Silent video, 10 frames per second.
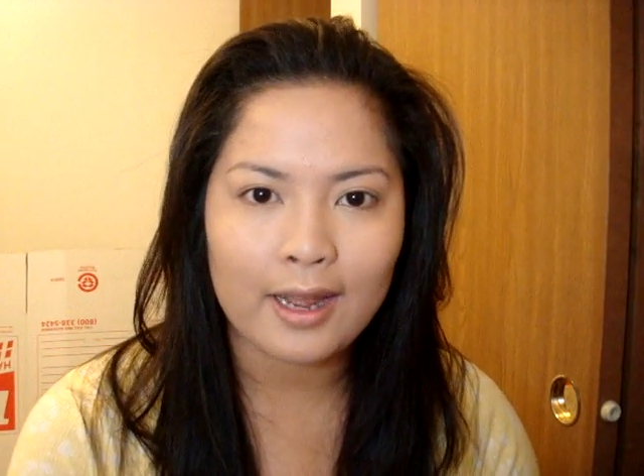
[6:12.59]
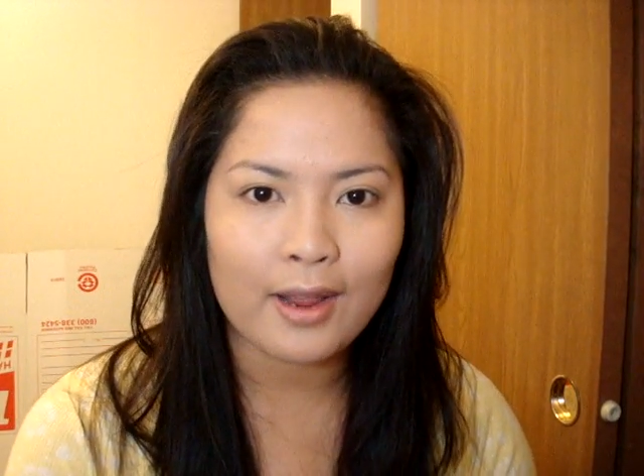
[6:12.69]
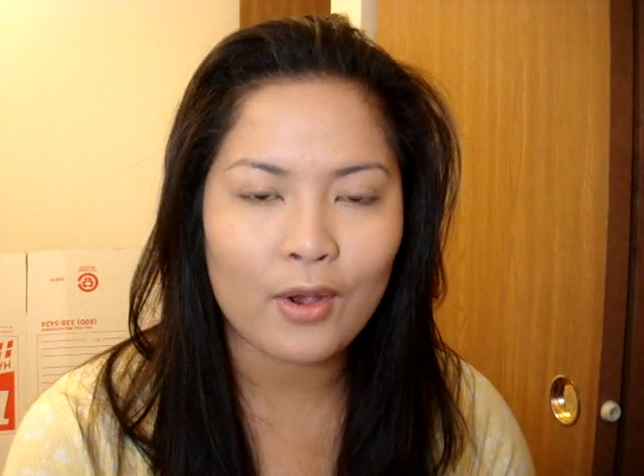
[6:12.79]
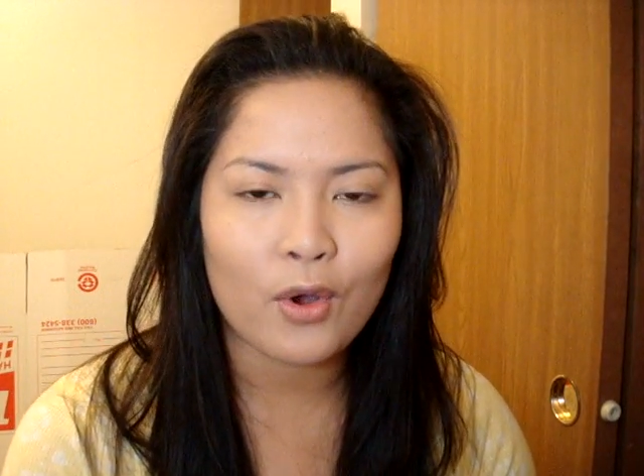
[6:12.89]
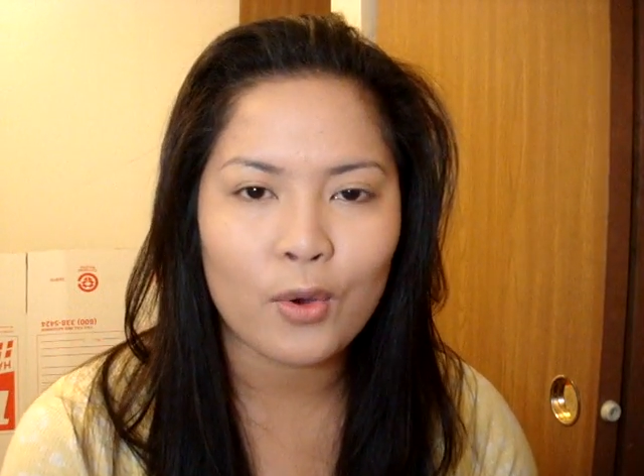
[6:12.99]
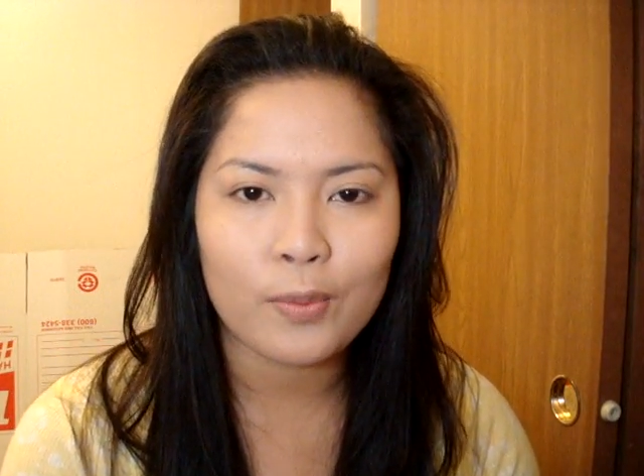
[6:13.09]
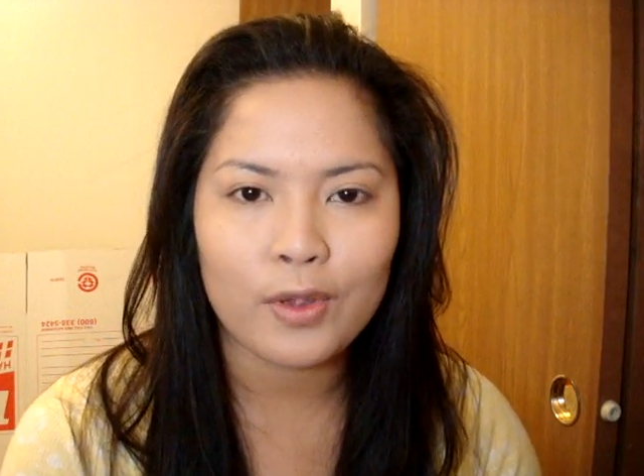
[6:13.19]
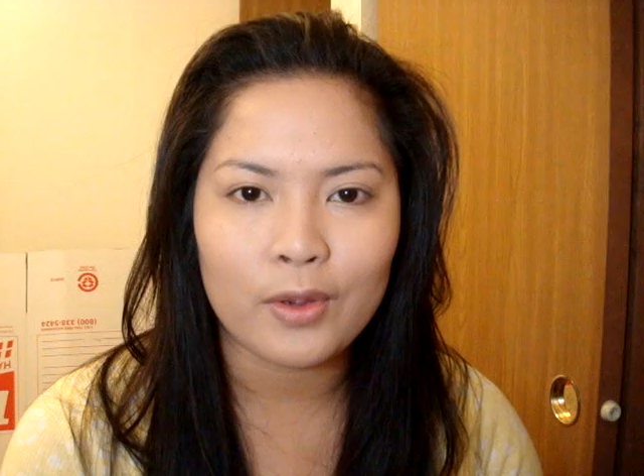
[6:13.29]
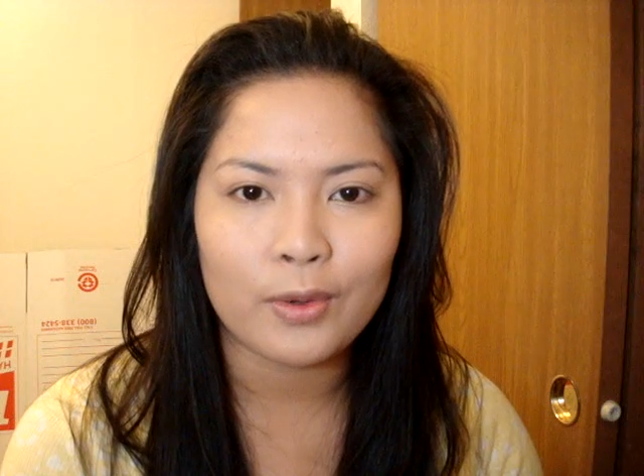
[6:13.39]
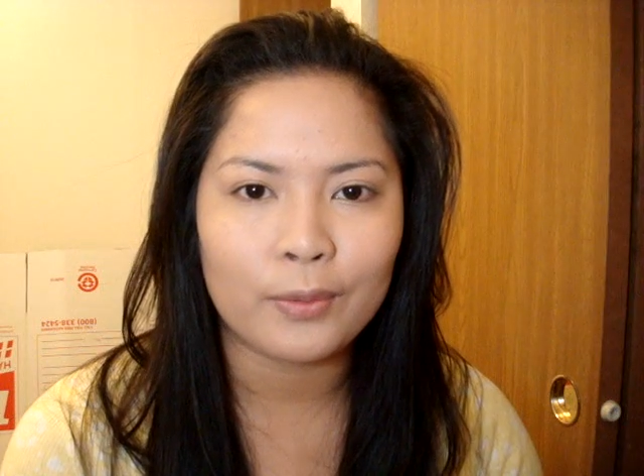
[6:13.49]
and I hope
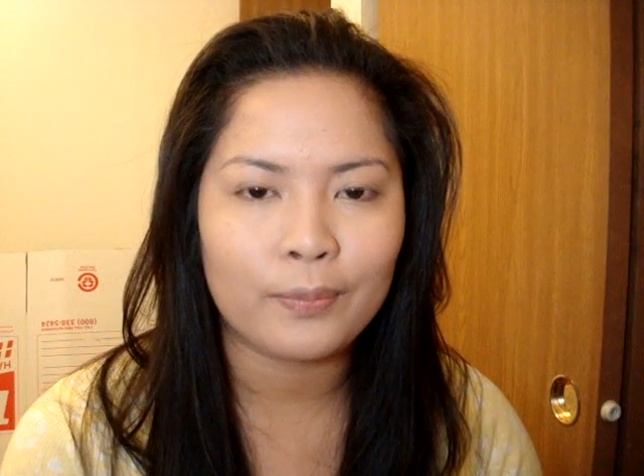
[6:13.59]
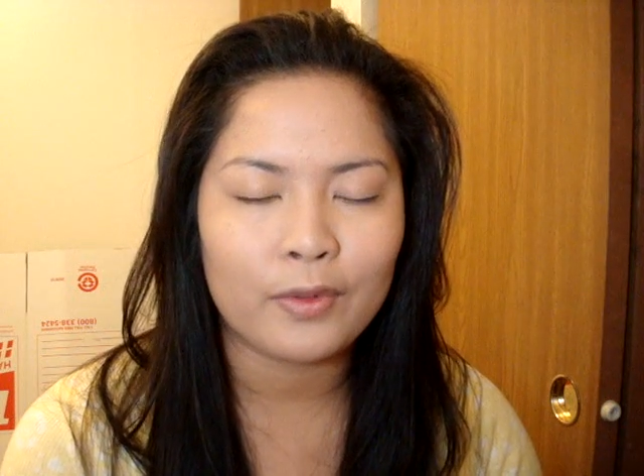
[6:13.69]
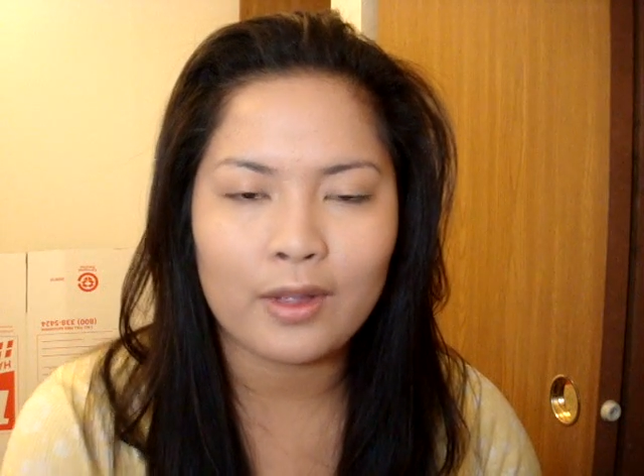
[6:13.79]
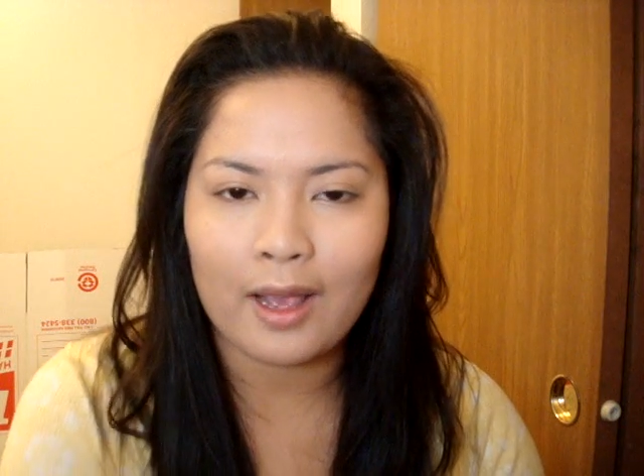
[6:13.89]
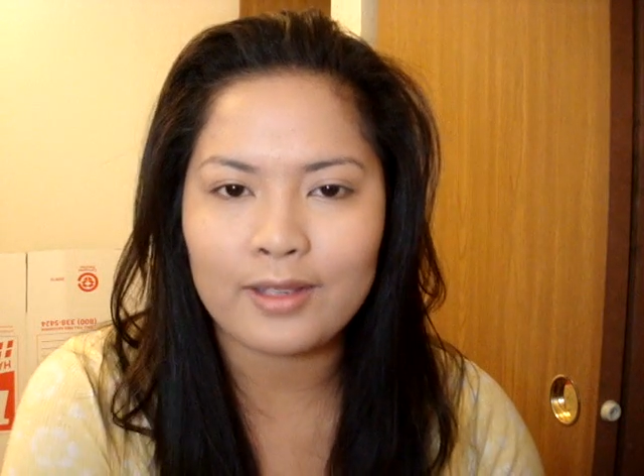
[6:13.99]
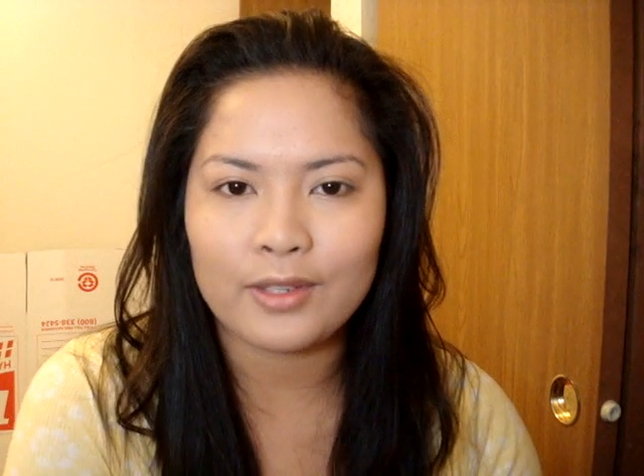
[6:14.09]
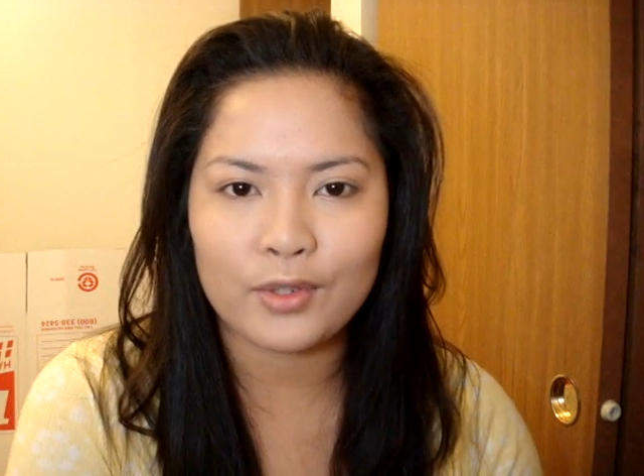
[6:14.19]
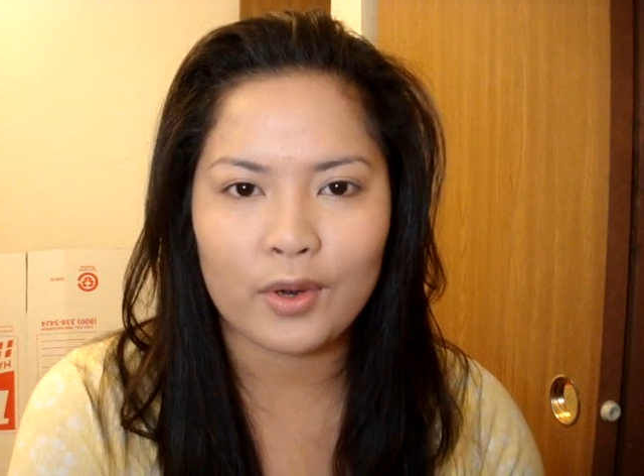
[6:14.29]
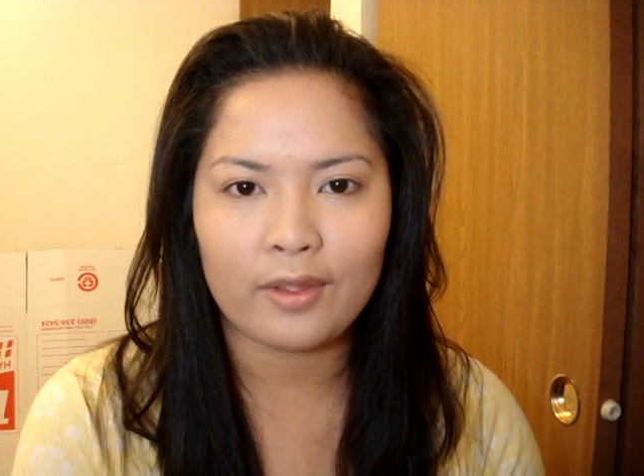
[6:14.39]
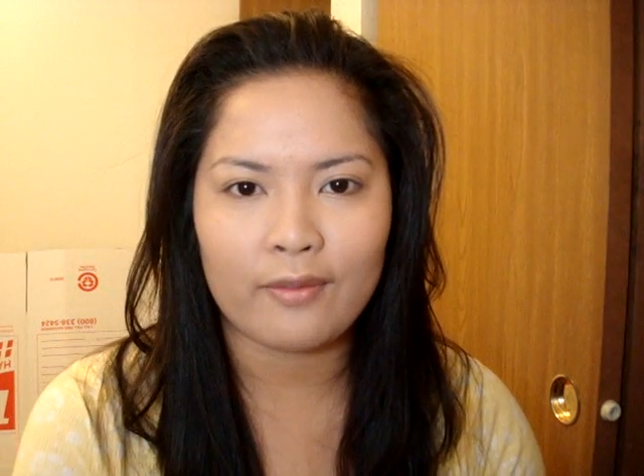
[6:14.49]
you guys
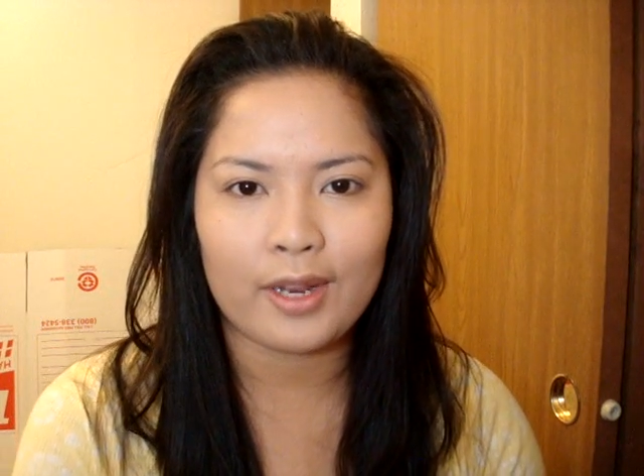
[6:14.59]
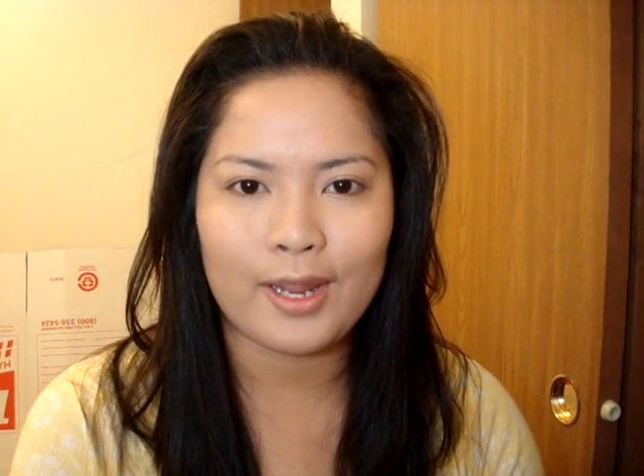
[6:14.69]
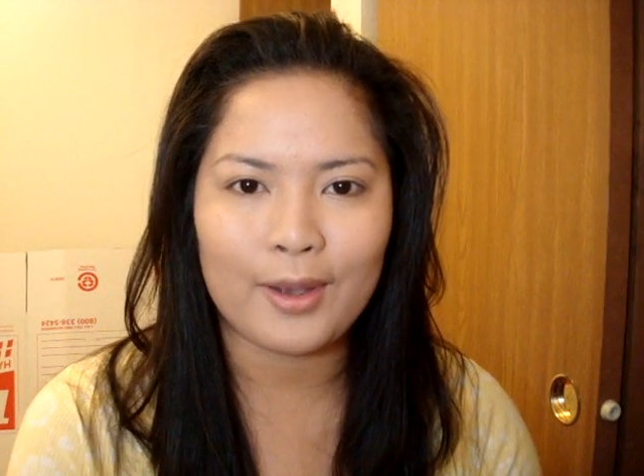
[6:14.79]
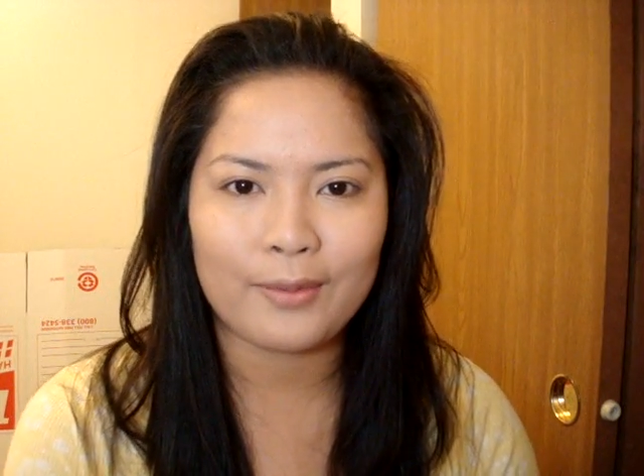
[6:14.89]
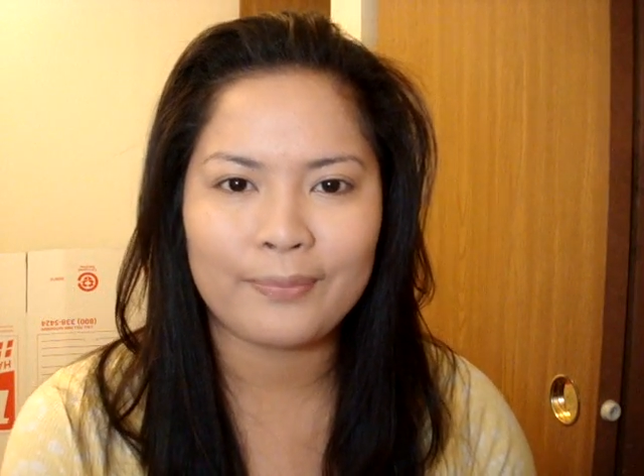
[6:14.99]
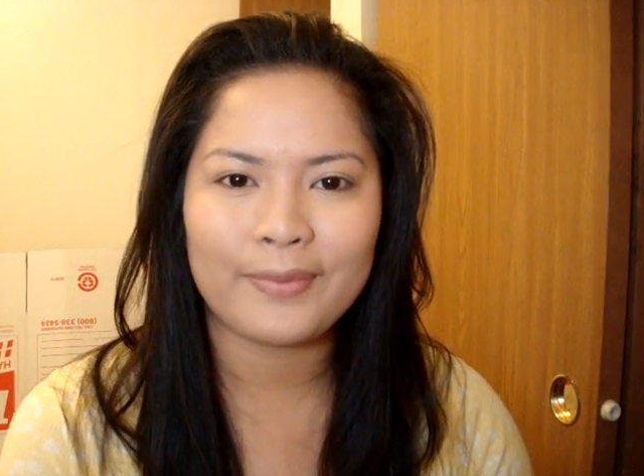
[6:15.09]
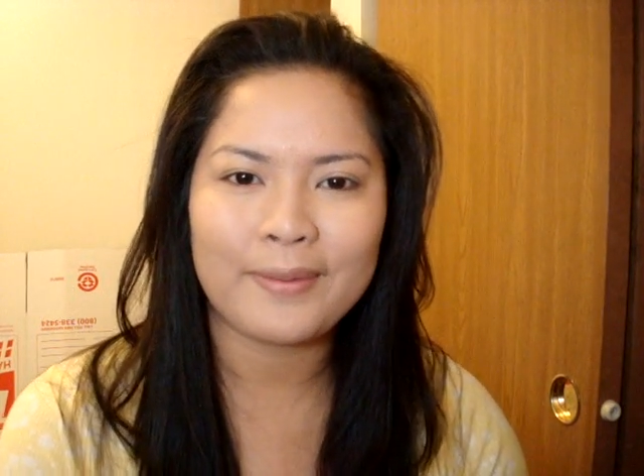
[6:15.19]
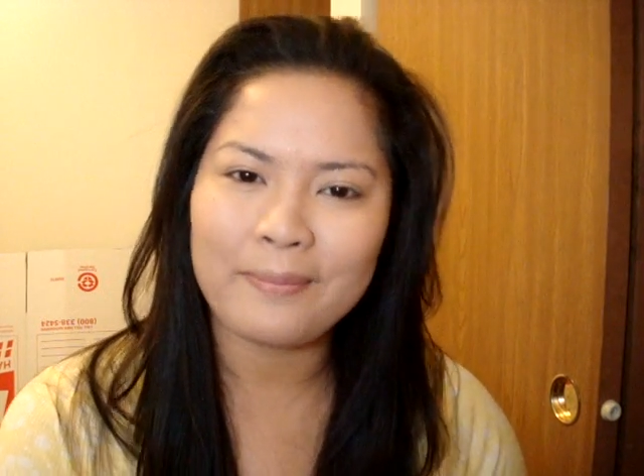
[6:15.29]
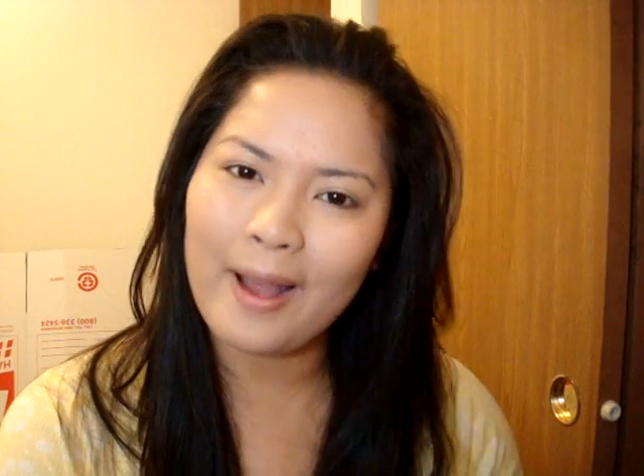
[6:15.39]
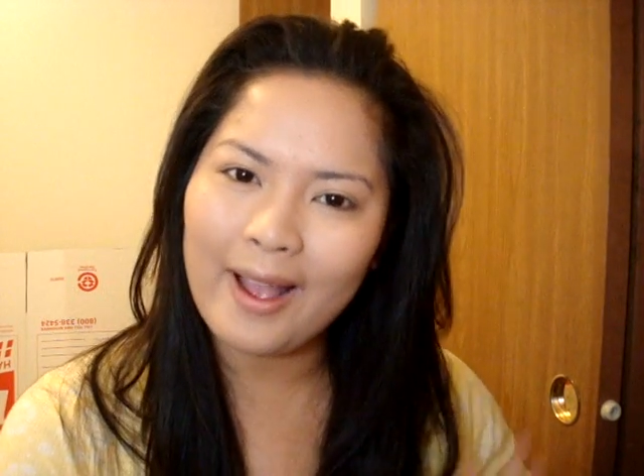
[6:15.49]
enjoyed the video.
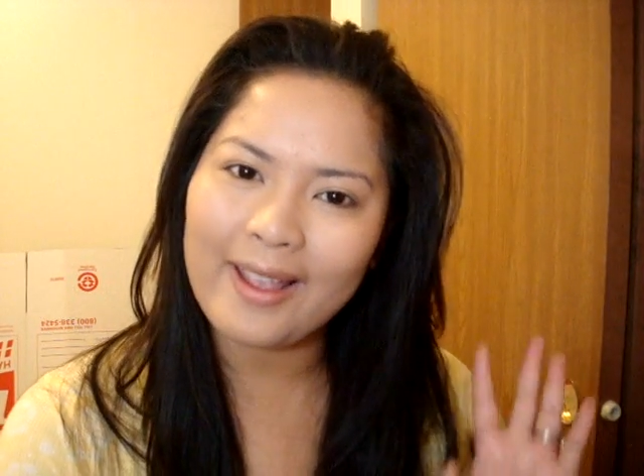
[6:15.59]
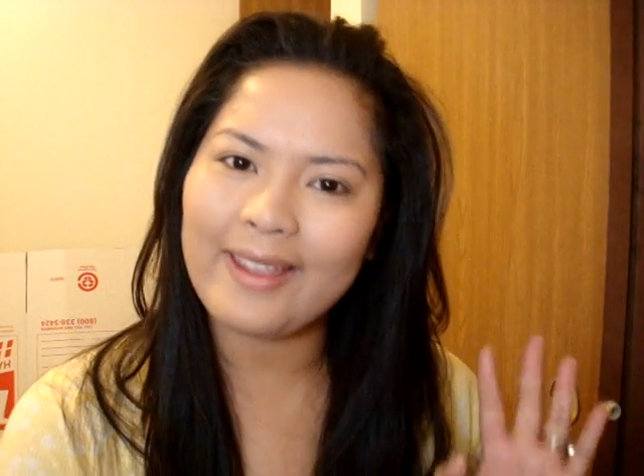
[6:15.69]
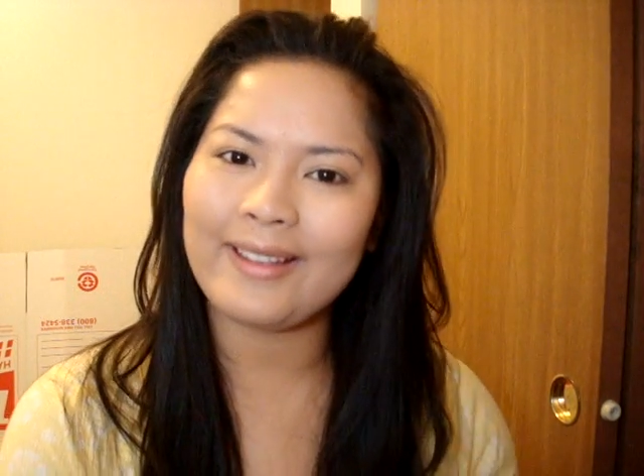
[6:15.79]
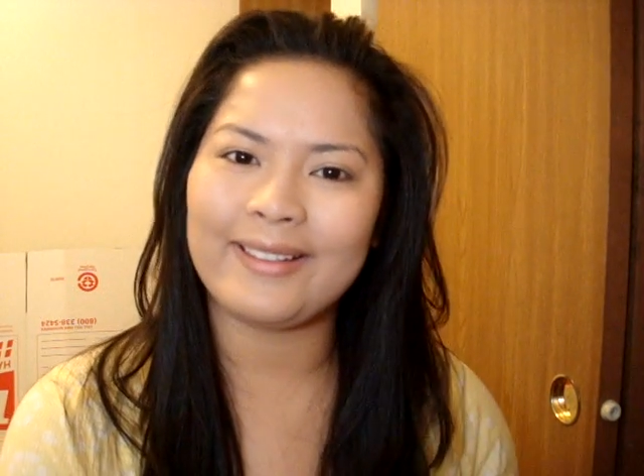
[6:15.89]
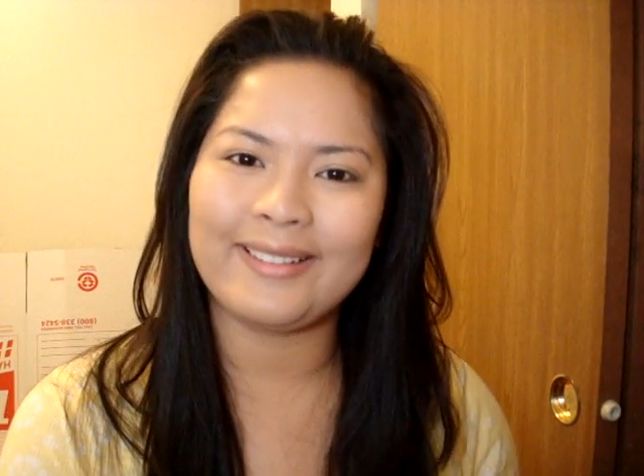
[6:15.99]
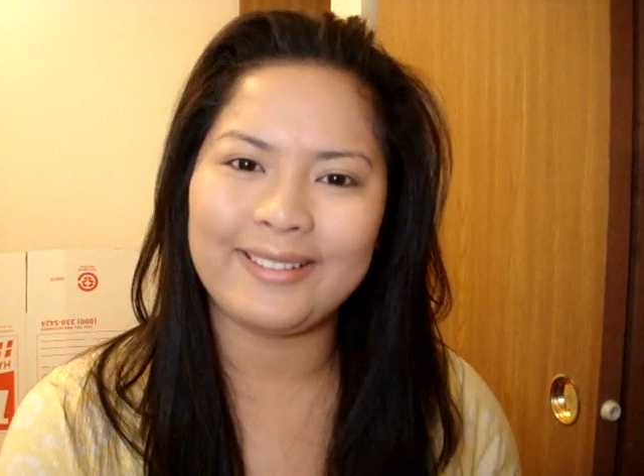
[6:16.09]
Bye!